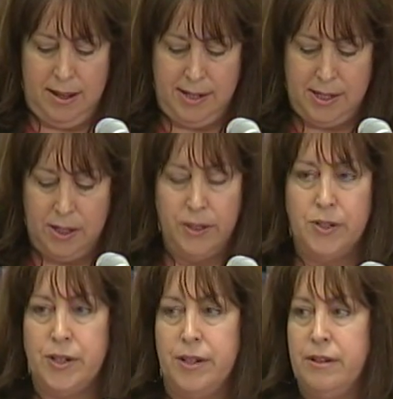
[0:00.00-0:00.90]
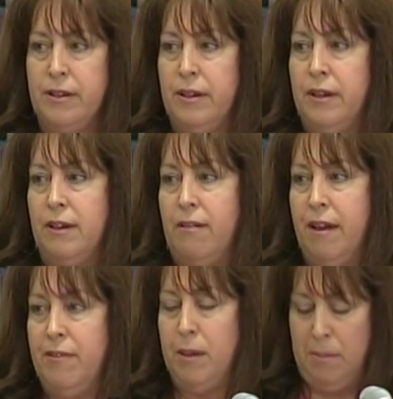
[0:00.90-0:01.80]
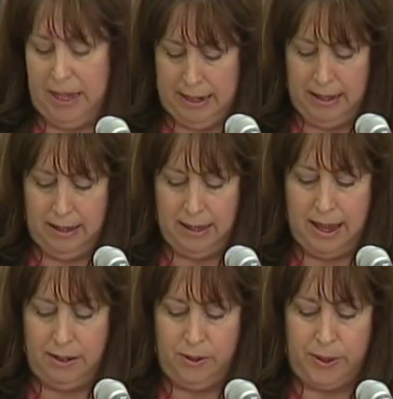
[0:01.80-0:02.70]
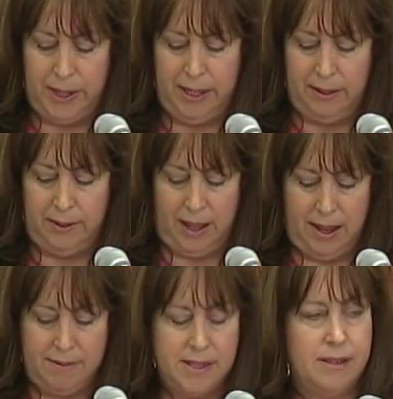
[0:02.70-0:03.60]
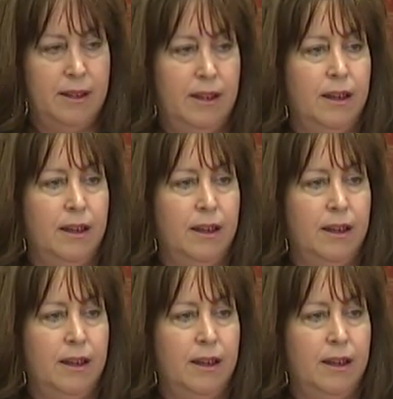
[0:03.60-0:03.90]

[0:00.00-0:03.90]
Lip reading: disillusioned, craving meaning and glory in their lives.